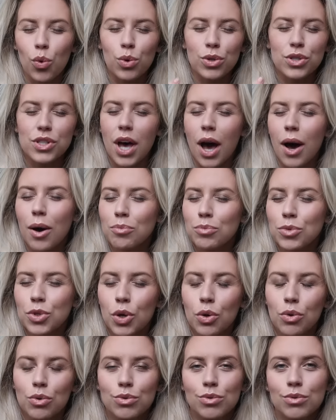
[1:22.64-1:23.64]

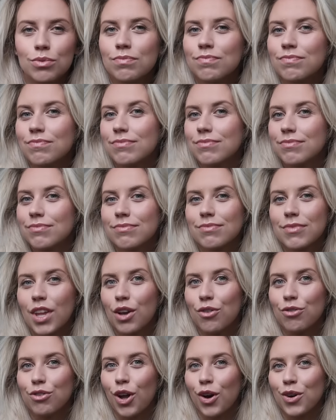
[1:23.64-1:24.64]
autumnal
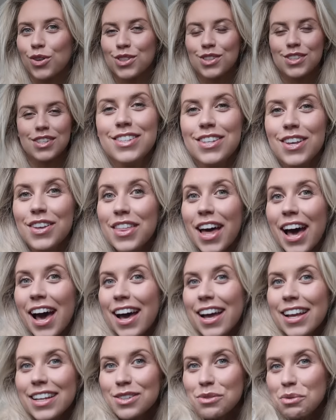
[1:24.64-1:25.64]
vlogs. So
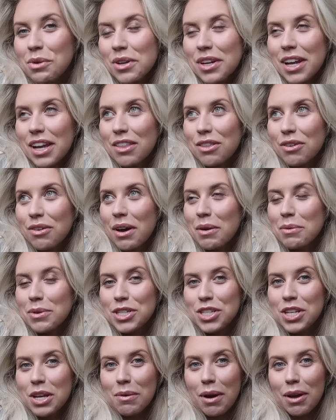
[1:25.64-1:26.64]
that is what I thought I
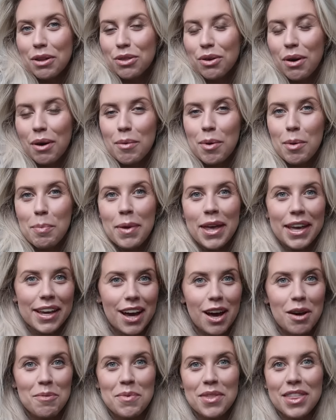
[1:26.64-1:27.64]
would do. I thought I would
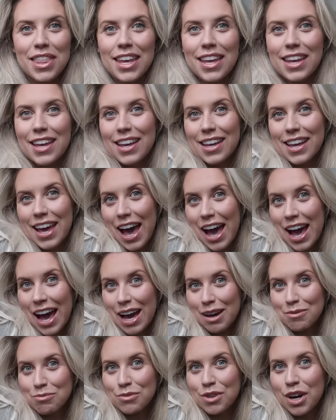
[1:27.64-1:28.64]
pick up the
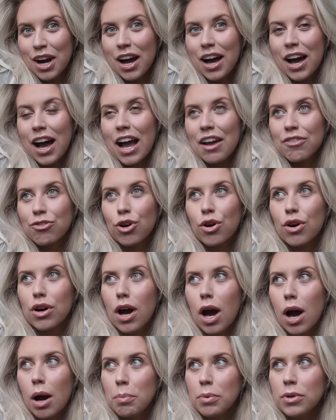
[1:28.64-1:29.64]
camera. I've got a
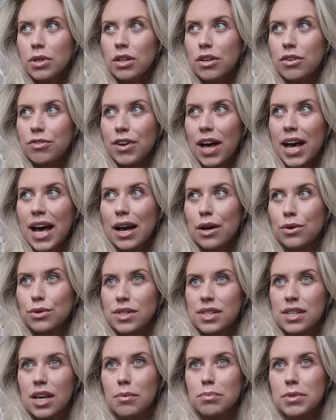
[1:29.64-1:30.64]
couple of
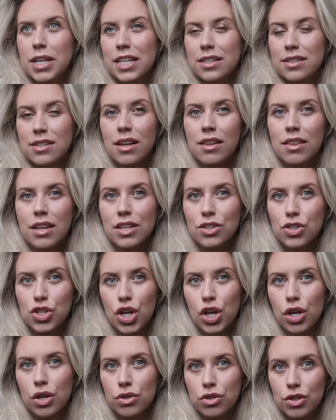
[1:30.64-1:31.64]
housey updates, nothing
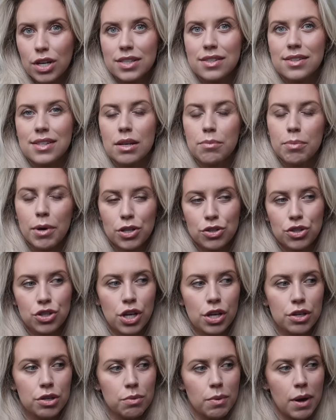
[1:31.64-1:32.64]
too drastic, but I'll
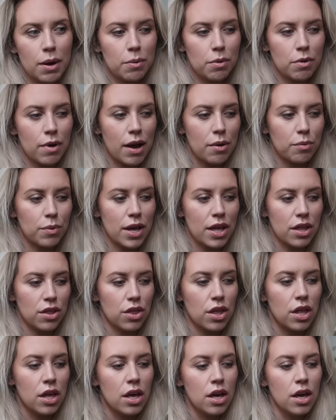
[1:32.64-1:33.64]
show you where we're at with